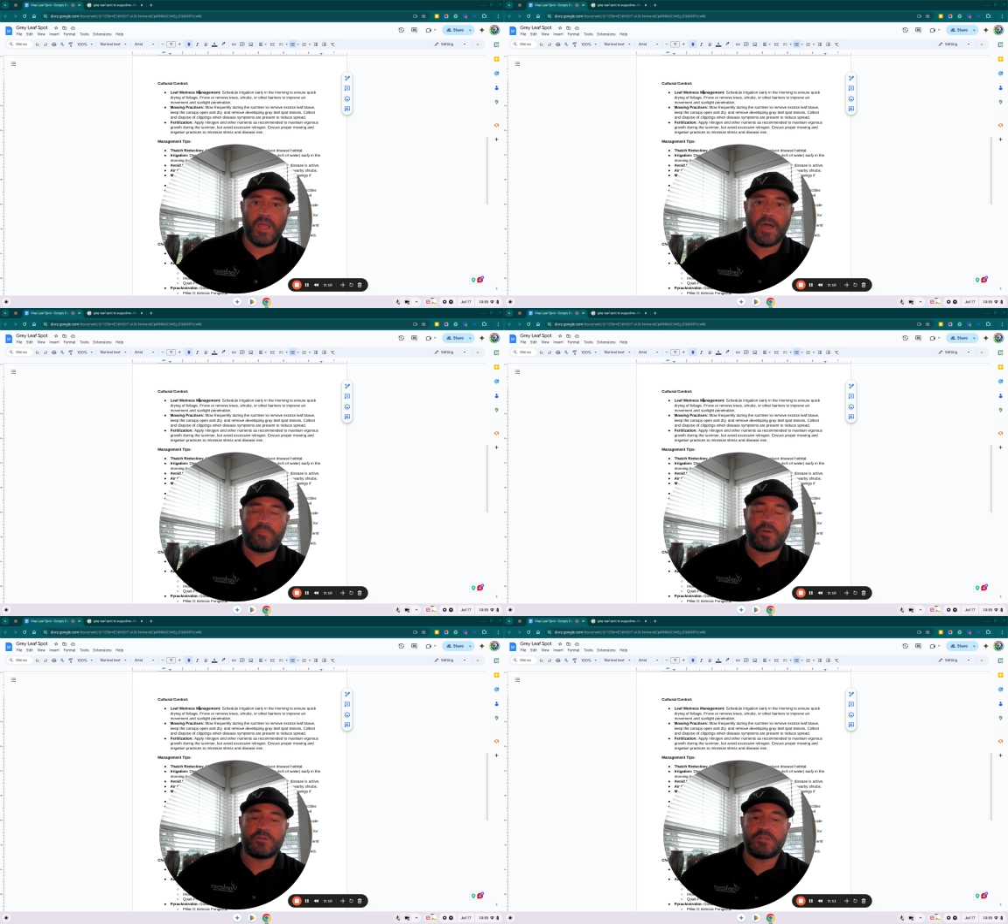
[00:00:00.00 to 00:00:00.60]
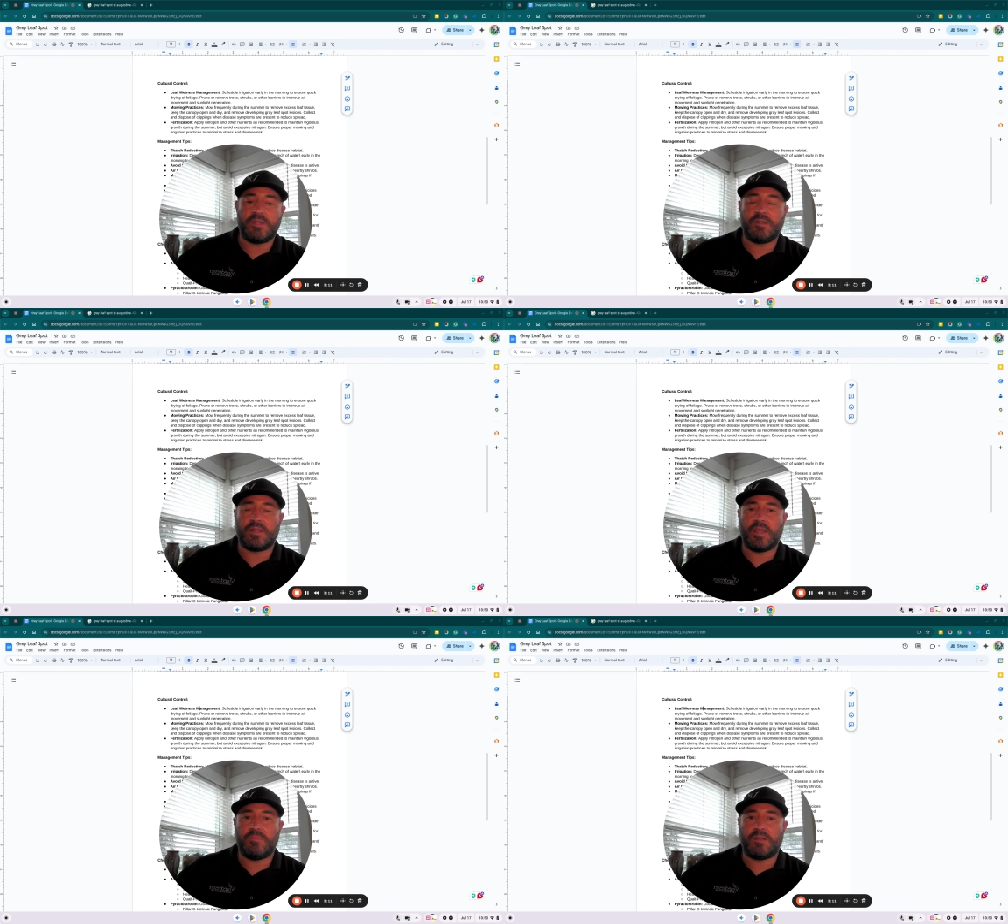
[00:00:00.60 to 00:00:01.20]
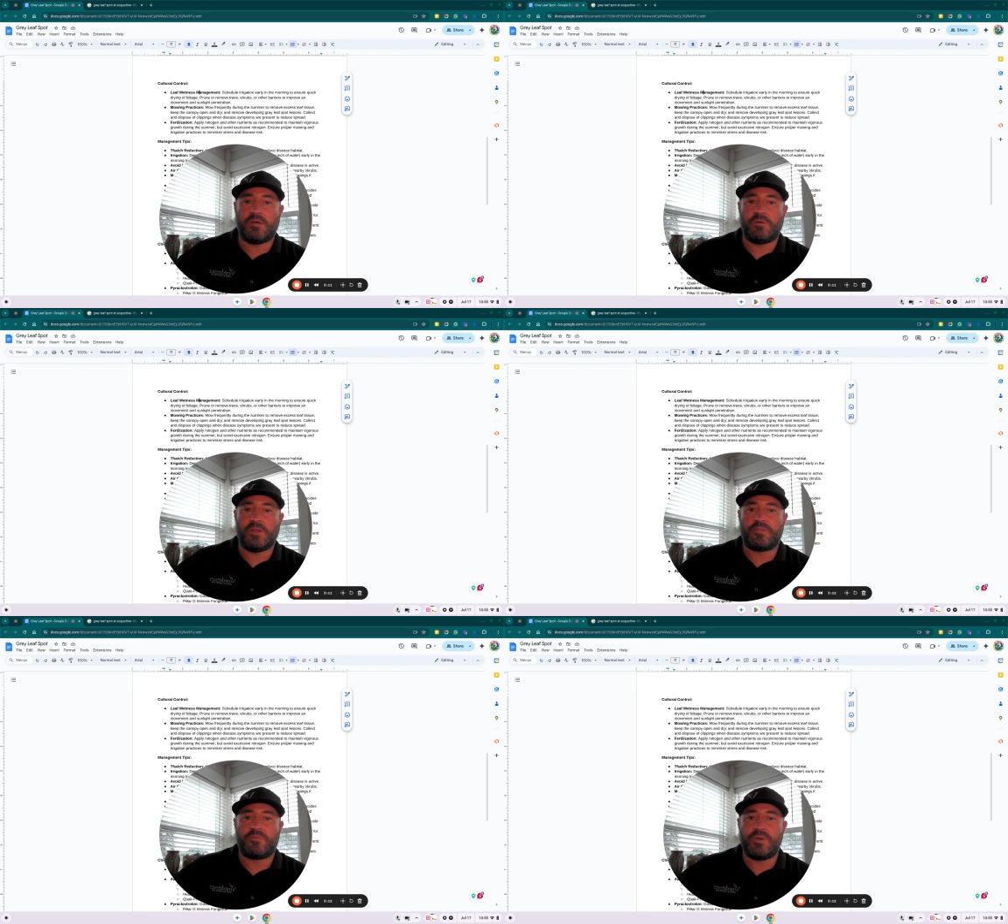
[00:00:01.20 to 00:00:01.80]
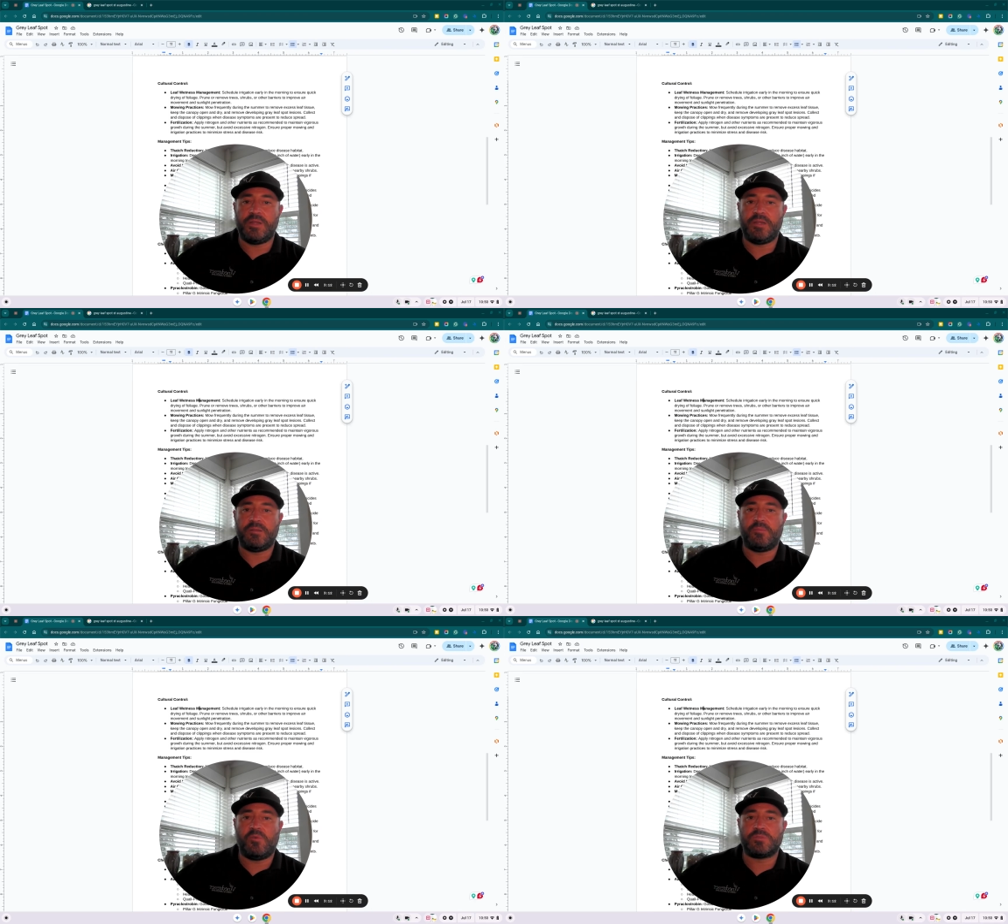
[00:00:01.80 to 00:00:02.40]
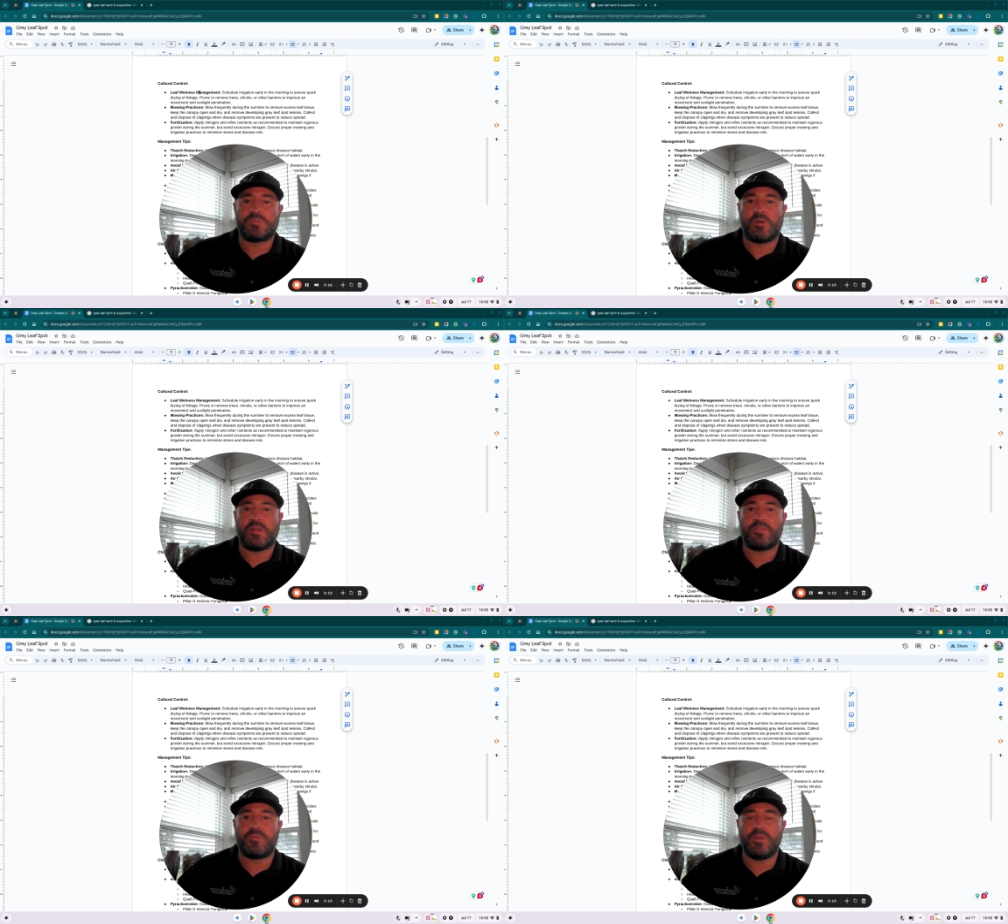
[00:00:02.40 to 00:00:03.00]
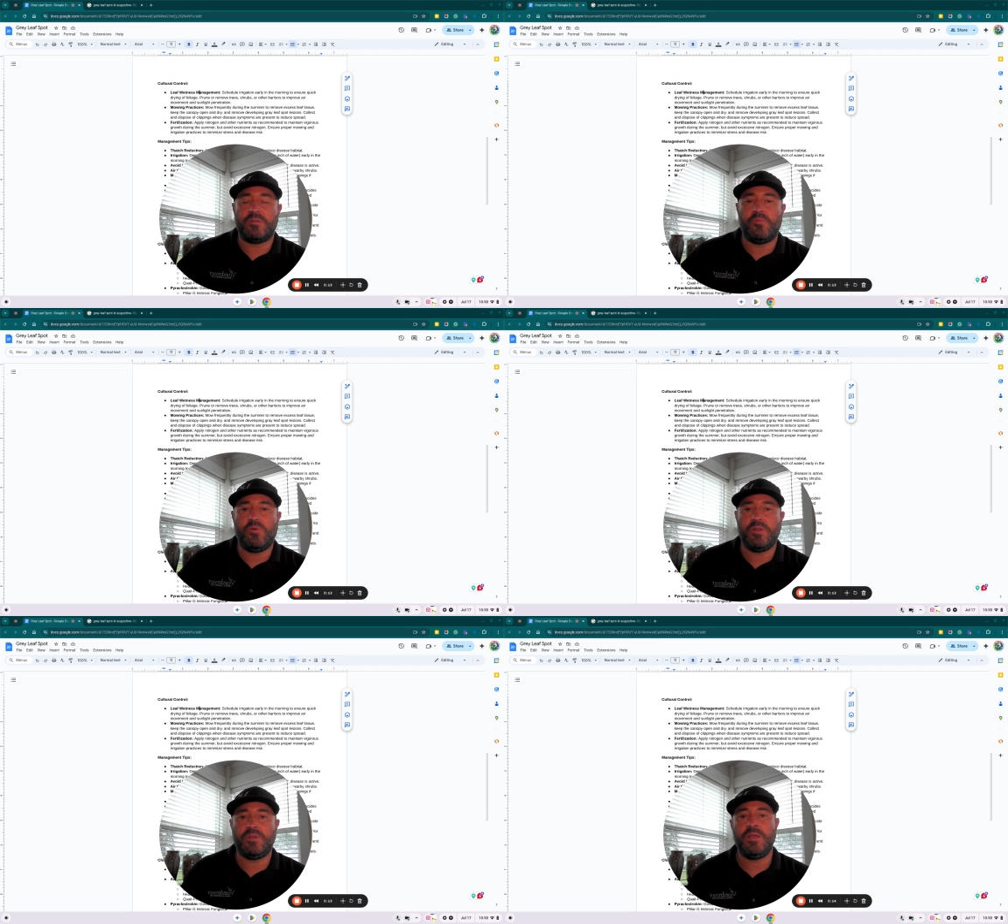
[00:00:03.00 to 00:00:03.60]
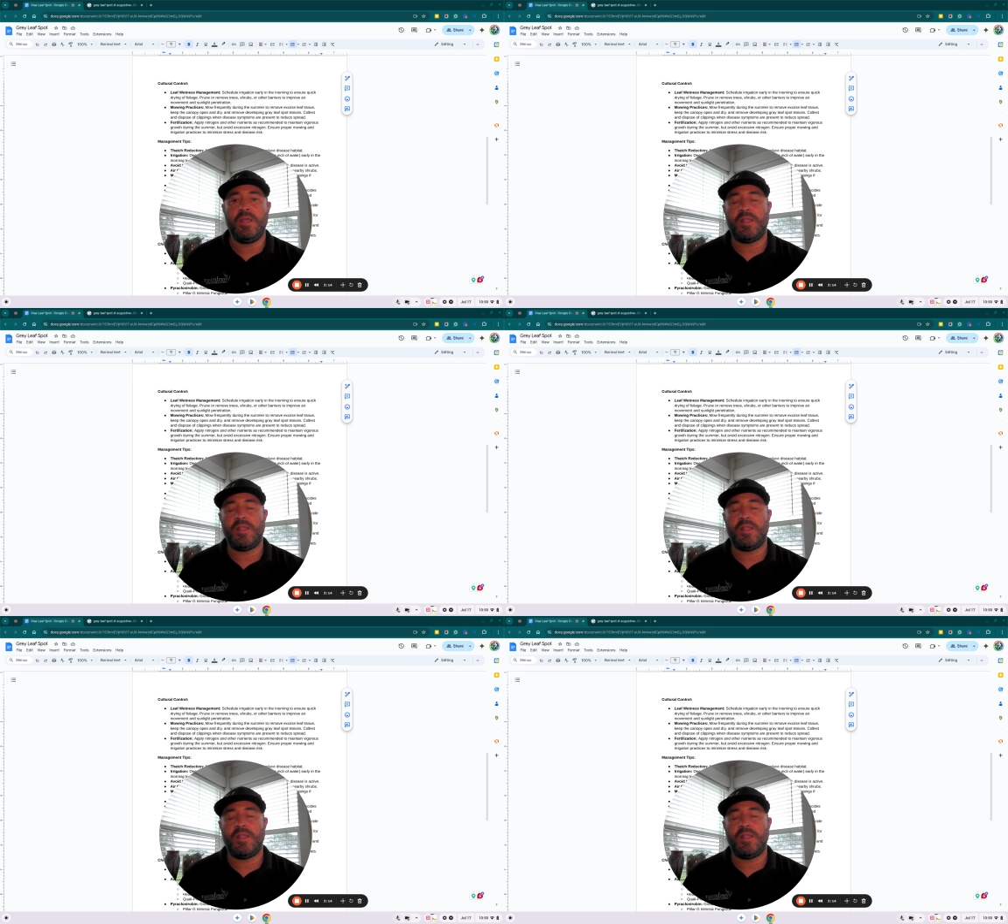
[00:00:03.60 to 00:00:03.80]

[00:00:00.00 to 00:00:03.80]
I personally irrigate my lawn at 3 in the start at 3 in the morning.